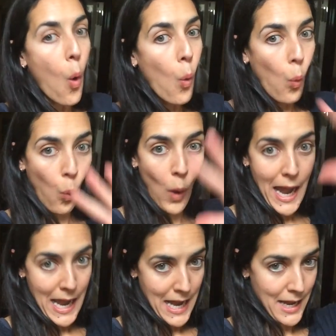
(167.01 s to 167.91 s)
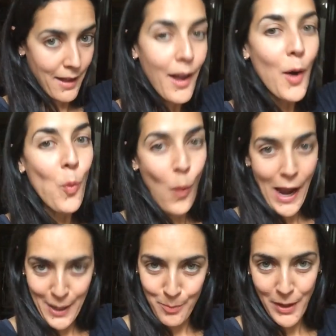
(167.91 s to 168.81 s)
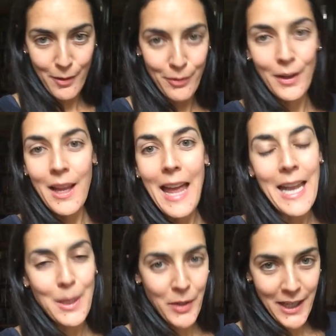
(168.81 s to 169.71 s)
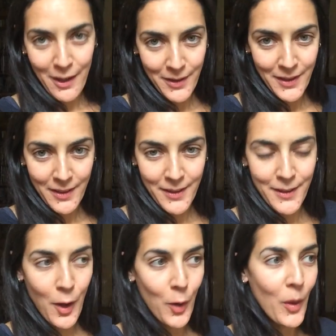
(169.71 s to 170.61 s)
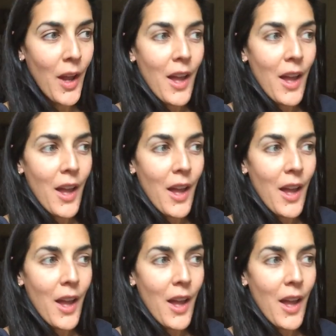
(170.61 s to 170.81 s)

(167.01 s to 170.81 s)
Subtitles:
way above anybody else's. So